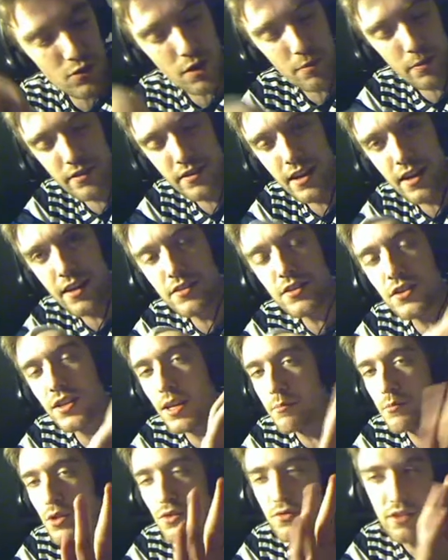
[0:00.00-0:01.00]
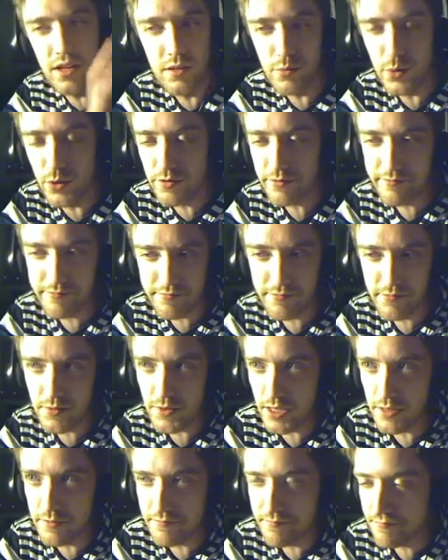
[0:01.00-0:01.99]
it down, can't move anymore,
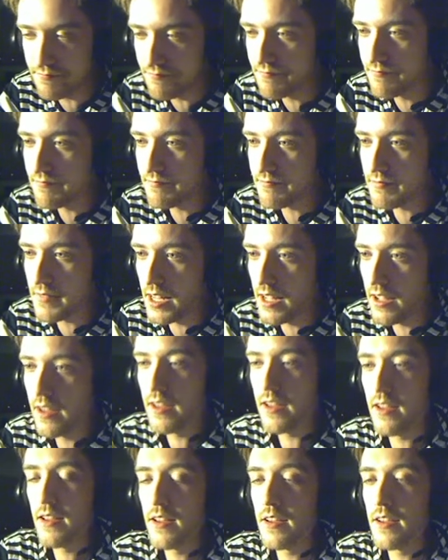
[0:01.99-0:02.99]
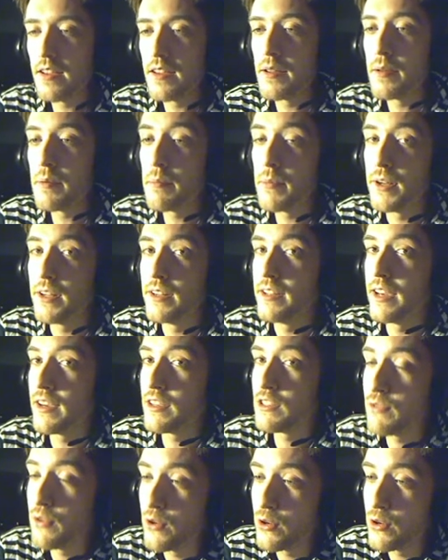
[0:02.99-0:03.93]
right? But it has four